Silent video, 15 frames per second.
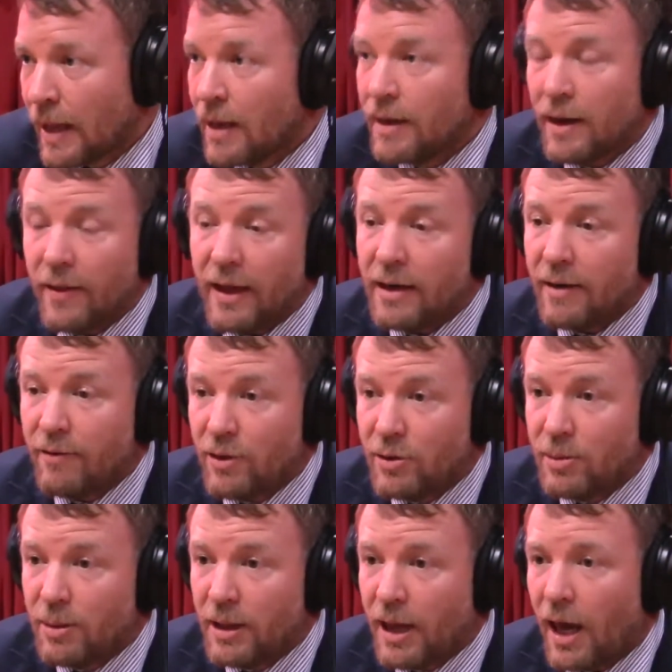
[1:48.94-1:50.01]
Now, that never used
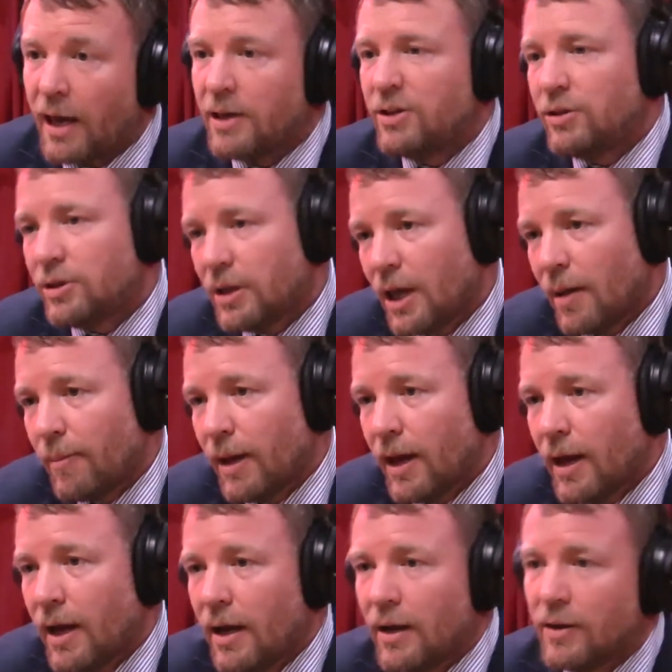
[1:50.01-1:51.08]
to be the case. You used to come
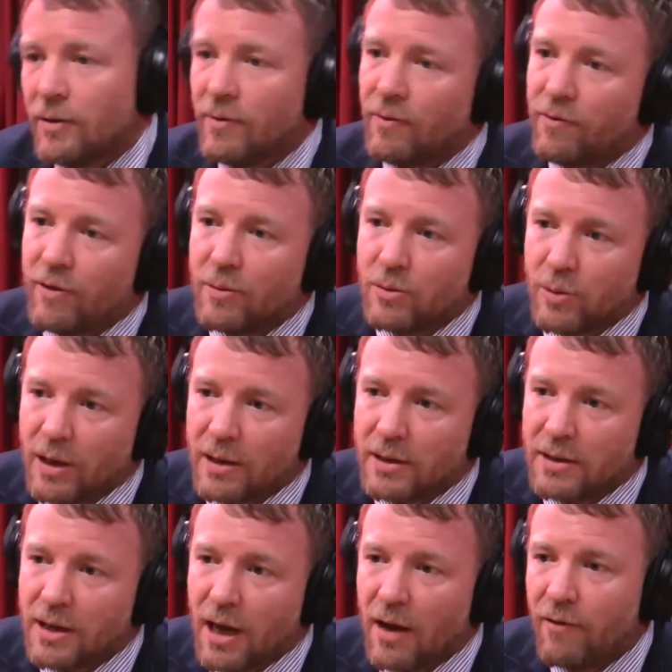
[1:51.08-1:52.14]
out and the films would get
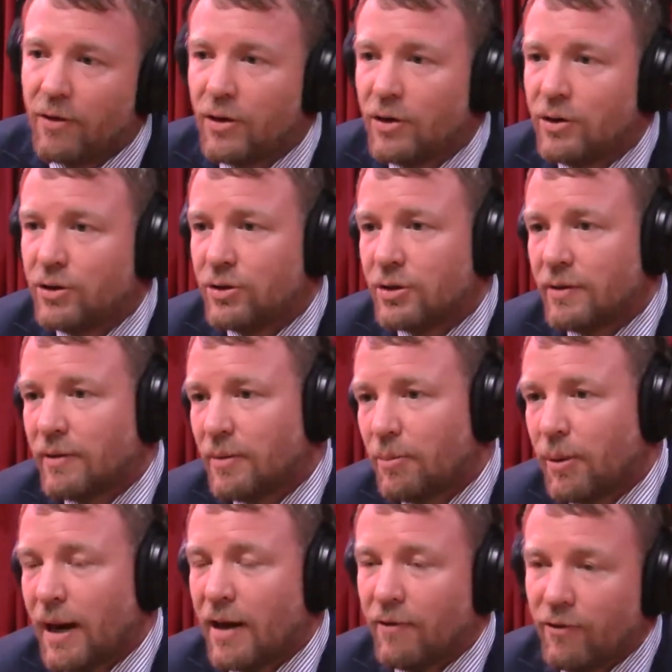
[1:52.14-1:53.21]
discovered. You used to have a little
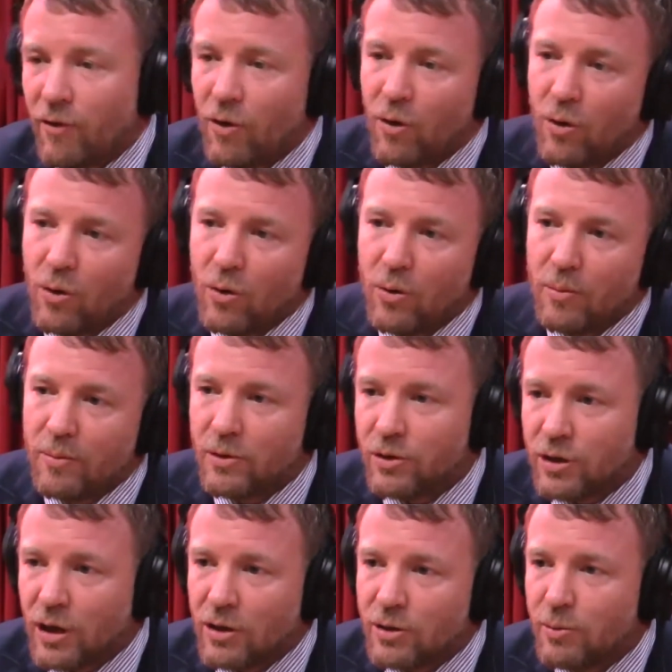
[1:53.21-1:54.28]
platform. You
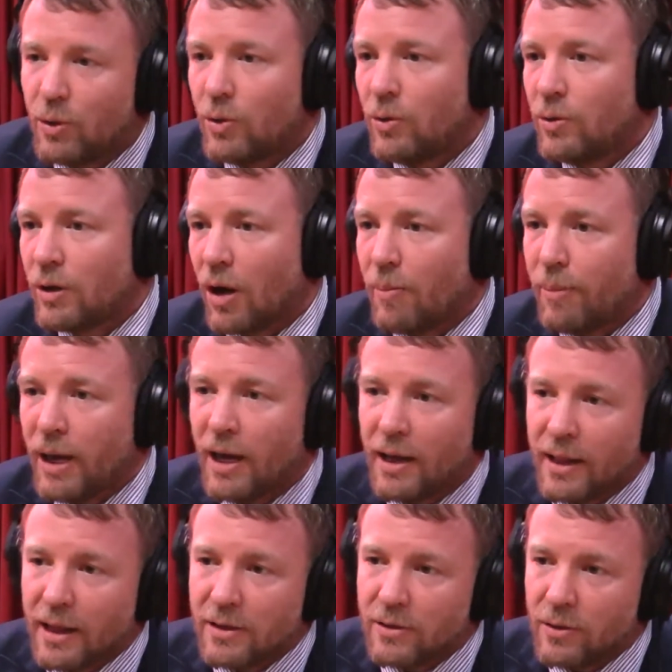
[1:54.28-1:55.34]
start small, go
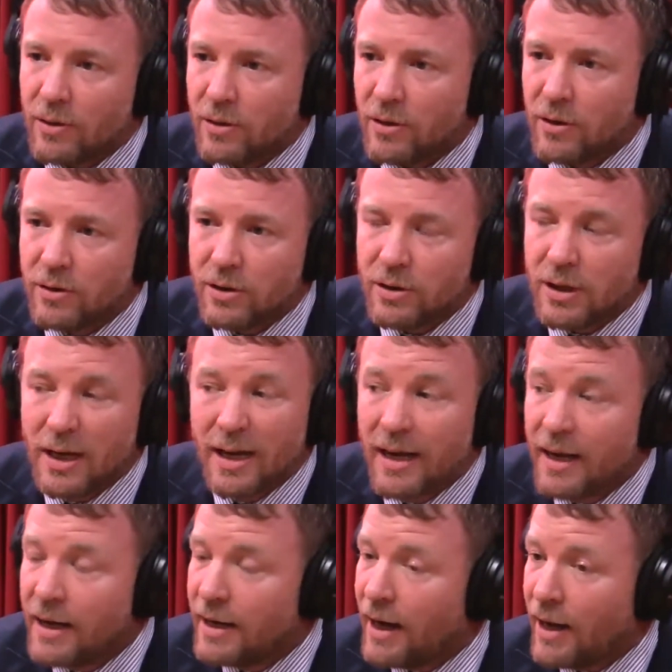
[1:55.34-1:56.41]
big, that sort of nonsense.
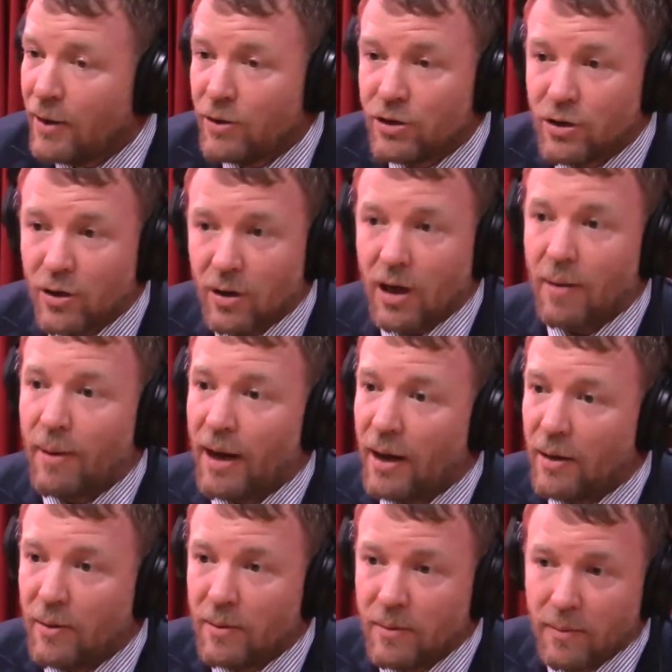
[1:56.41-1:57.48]
Now you just got to come
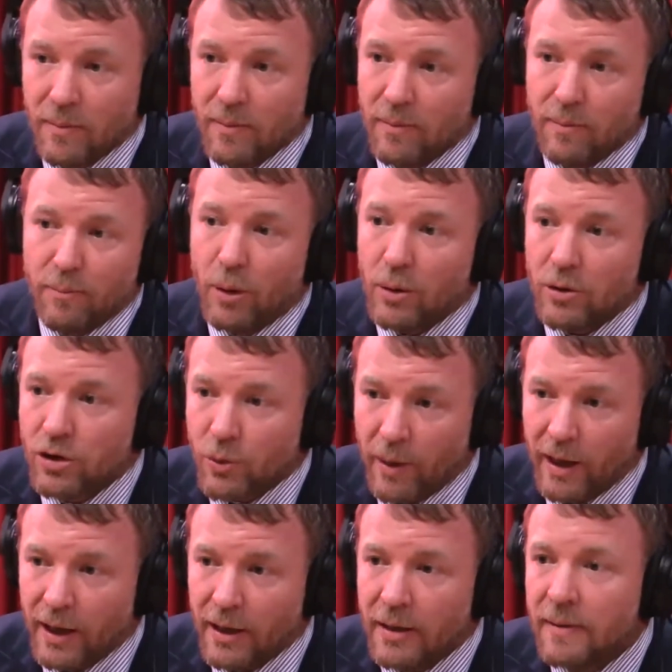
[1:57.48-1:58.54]
out ball
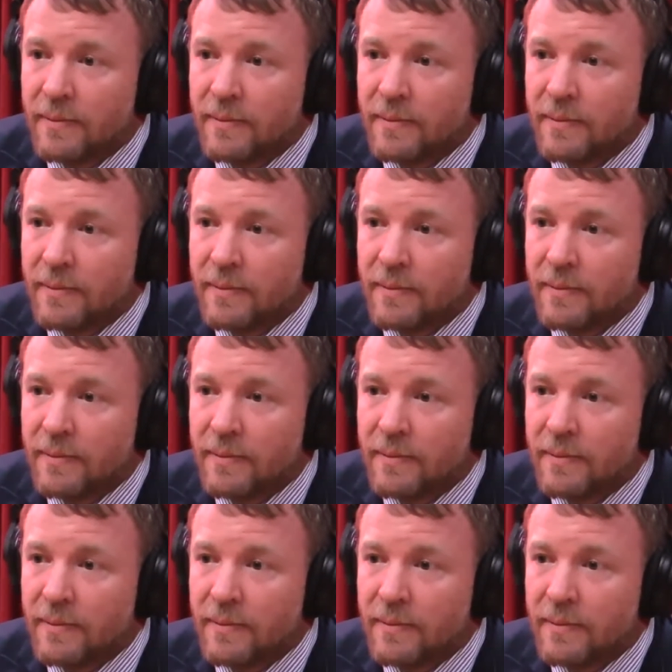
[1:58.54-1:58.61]
swinging.